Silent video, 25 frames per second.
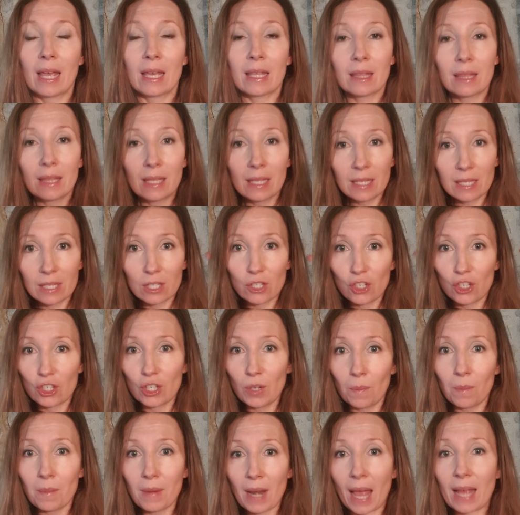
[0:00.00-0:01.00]
this
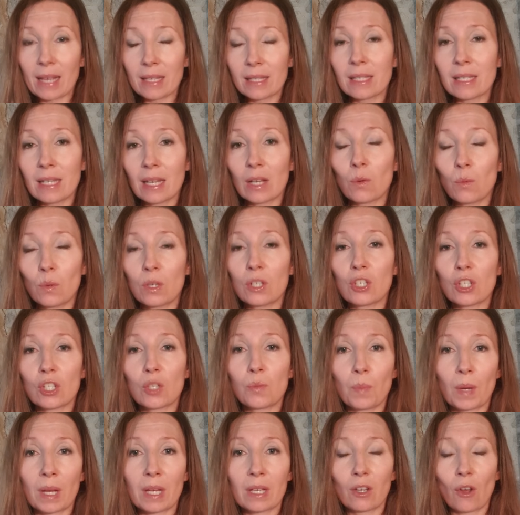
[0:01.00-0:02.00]
gymnastic which has
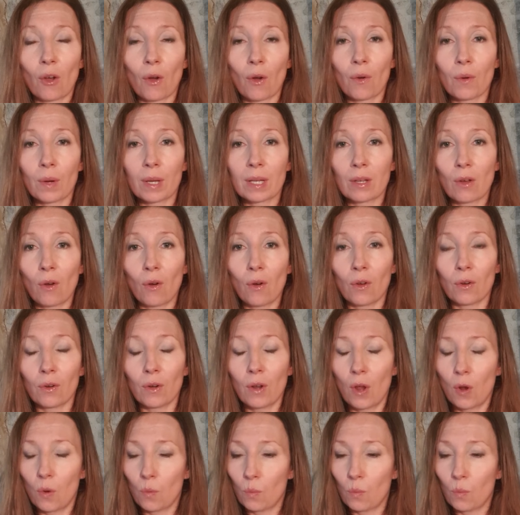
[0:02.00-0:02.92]
been going on,